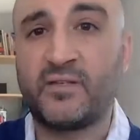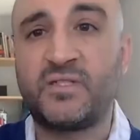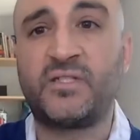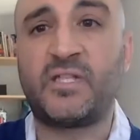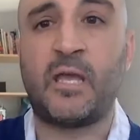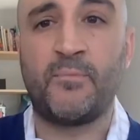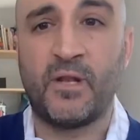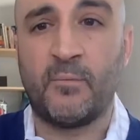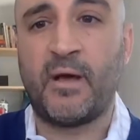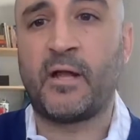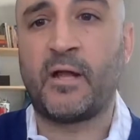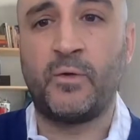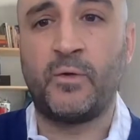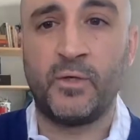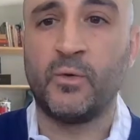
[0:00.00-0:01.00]
statement
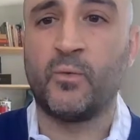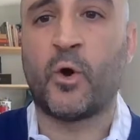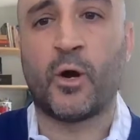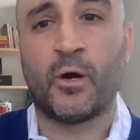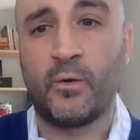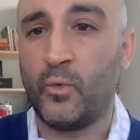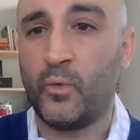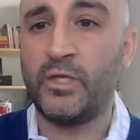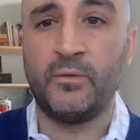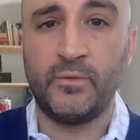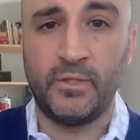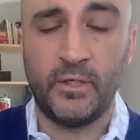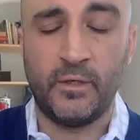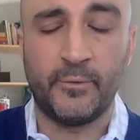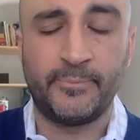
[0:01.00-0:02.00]
about who you are and what you
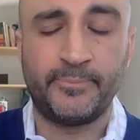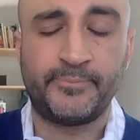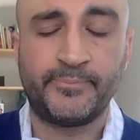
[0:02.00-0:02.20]
do.